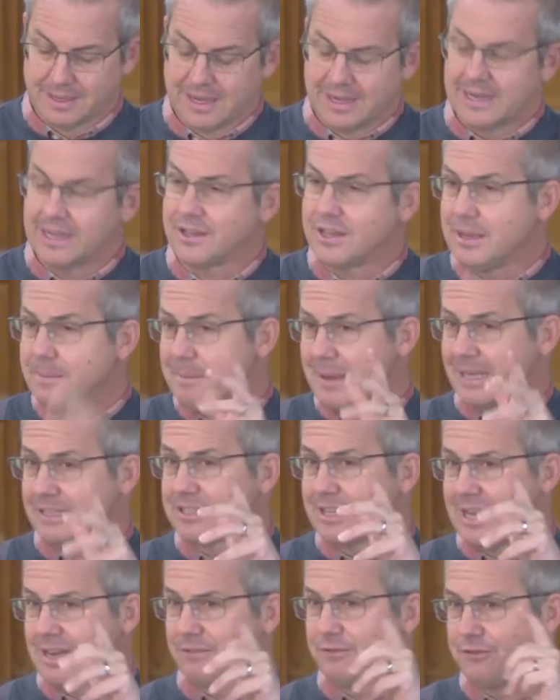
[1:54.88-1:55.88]
Now think back
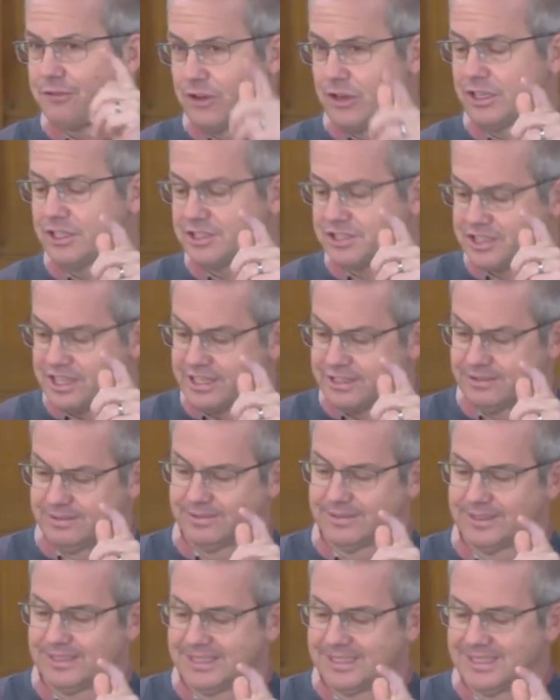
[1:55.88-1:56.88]
to that first sin,
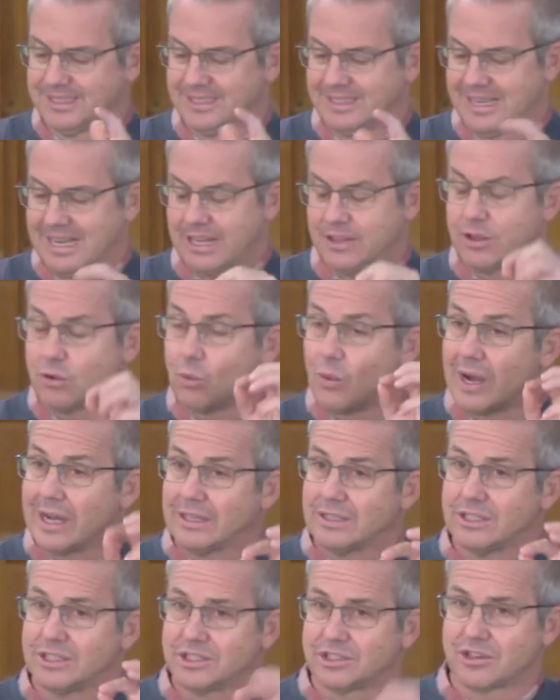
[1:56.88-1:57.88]
uh, the
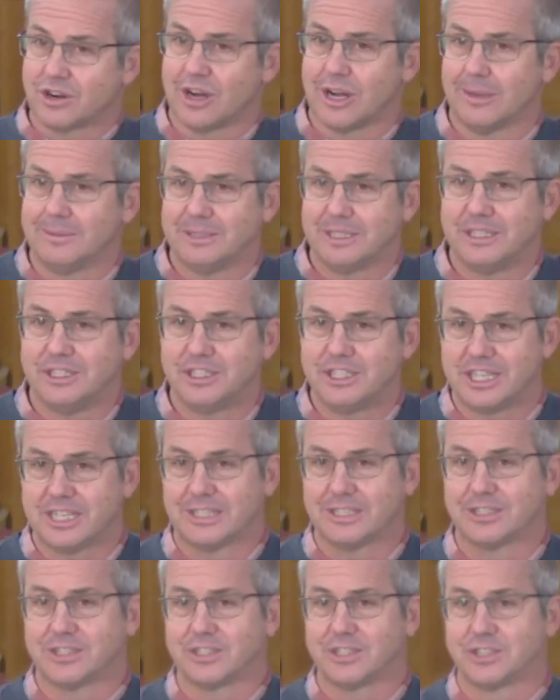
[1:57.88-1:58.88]
one described in
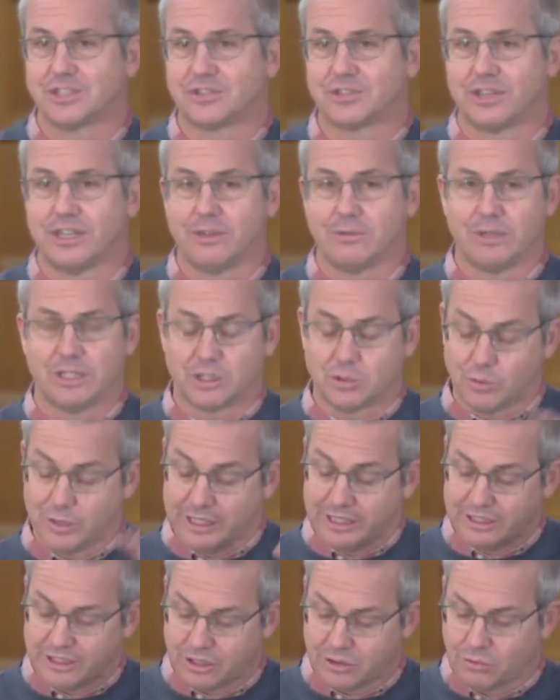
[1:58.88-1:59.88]
Genesis 3, which
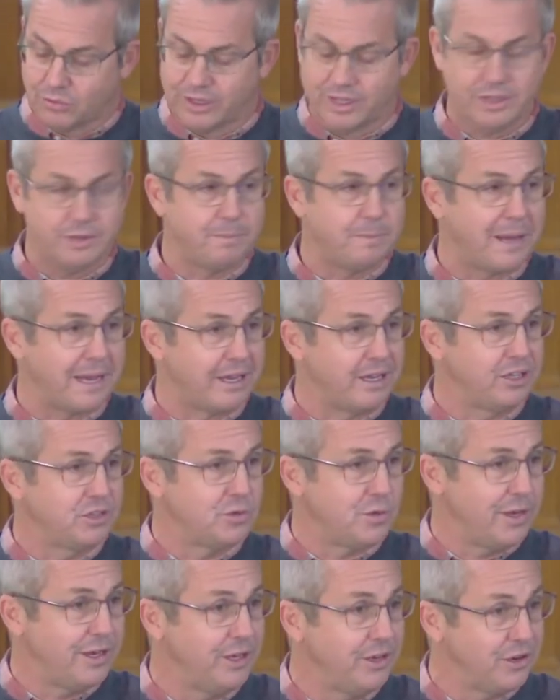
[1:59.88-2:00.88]
we dealt with back in
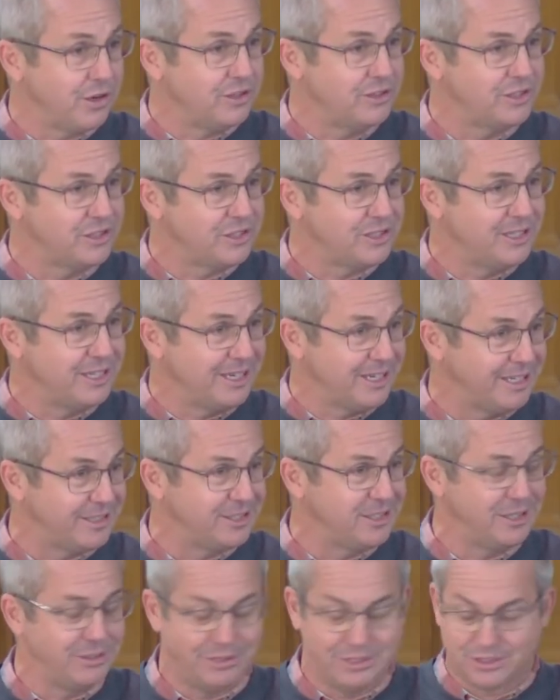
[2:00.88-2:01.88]
2019 in our
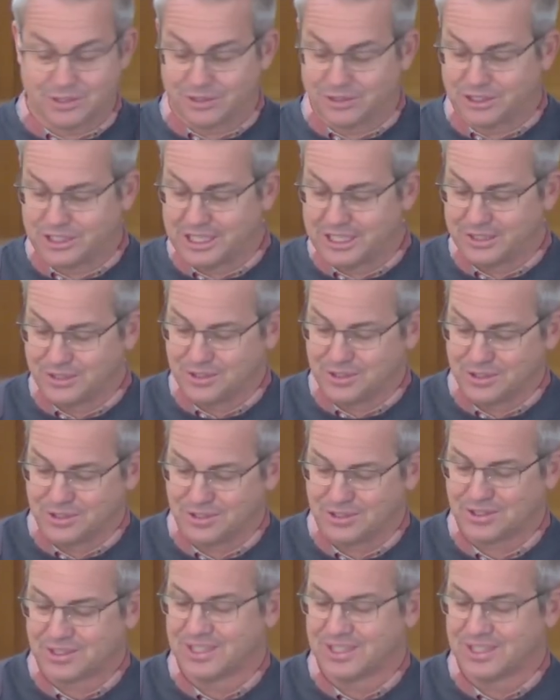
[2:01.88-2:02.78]
series on Genesis